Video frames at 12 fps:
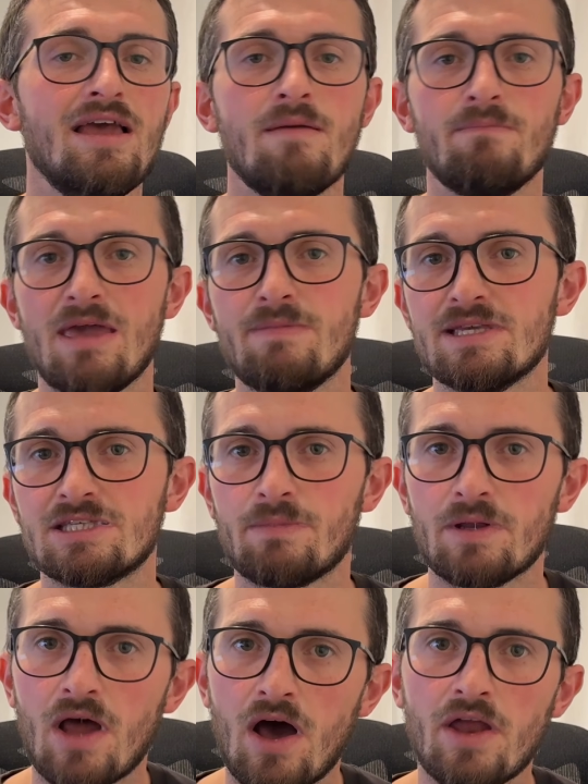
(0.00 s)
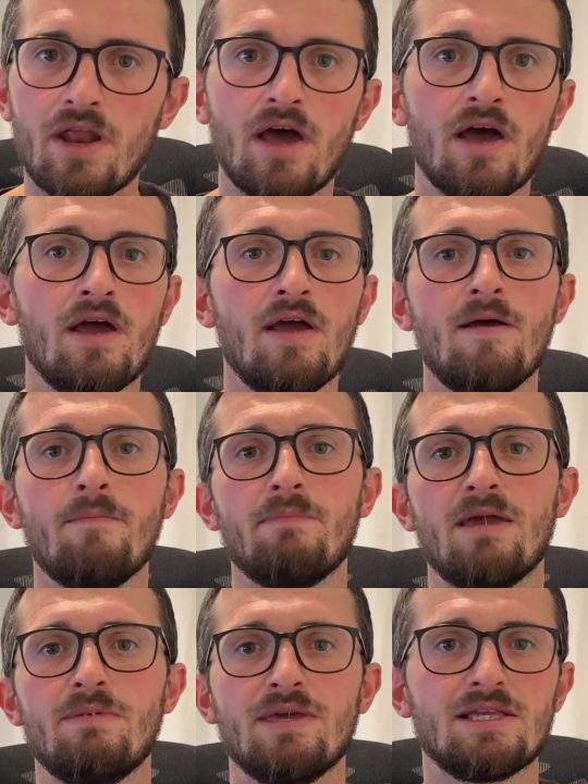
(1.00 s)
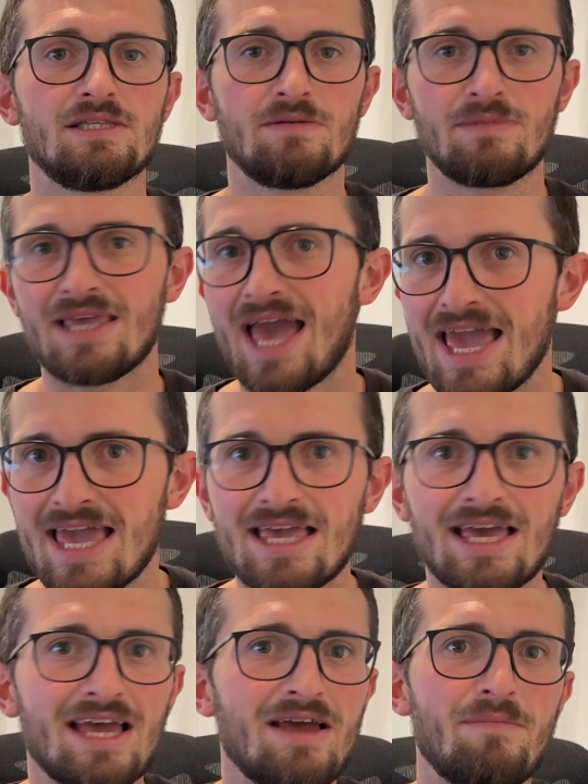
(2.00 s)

Maybe it's a banana, maybe it's some cake,